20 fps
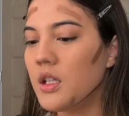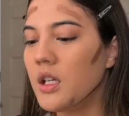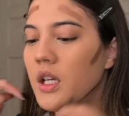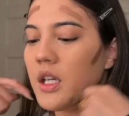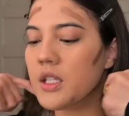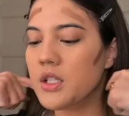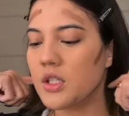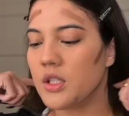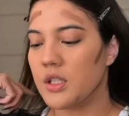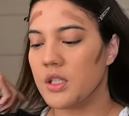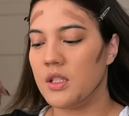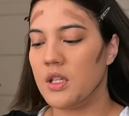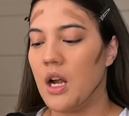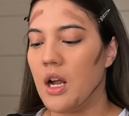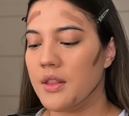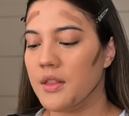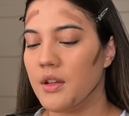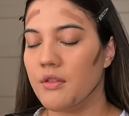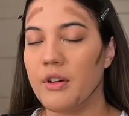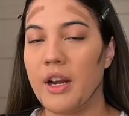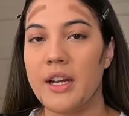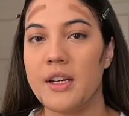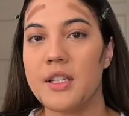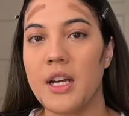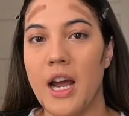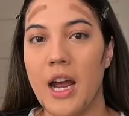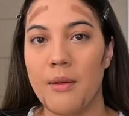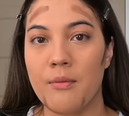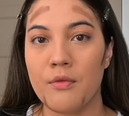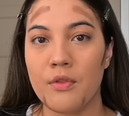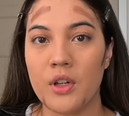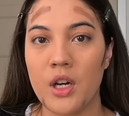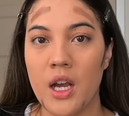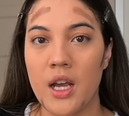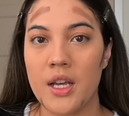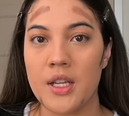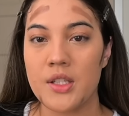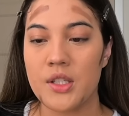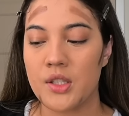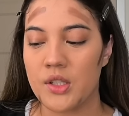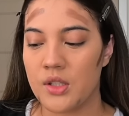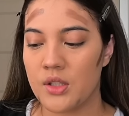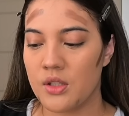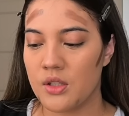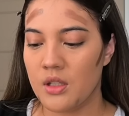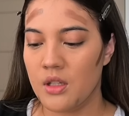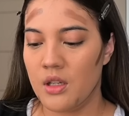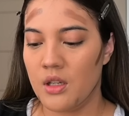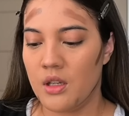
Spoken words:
it's just not the right time for us.